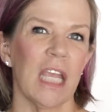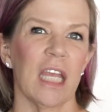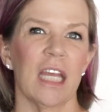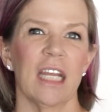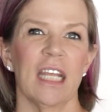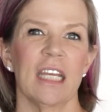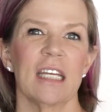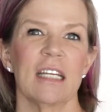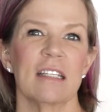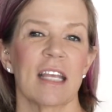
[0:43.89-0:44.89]
It
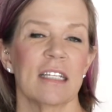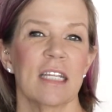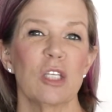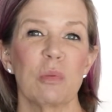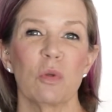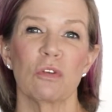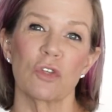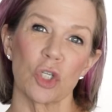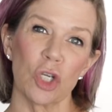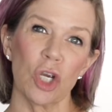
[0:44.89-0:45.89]
is a teaspoon
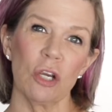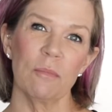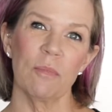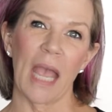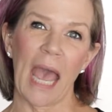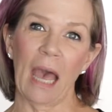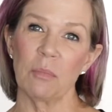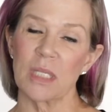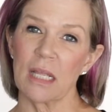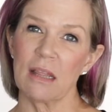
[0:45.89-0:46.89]
of sugar,
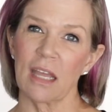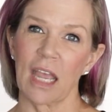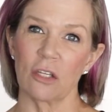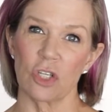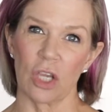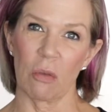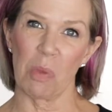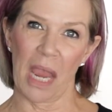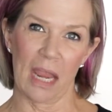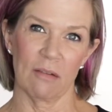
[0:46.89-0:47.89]
absinthe, and
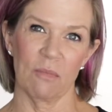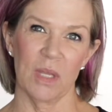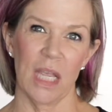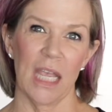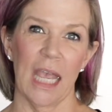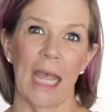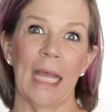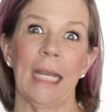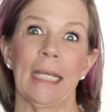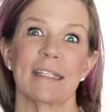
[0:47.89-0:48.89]
champagne,
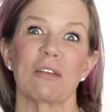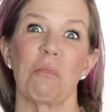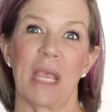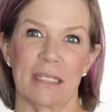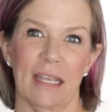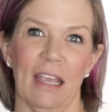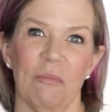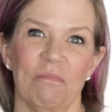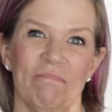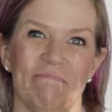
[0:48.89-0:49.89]
and it's amazing.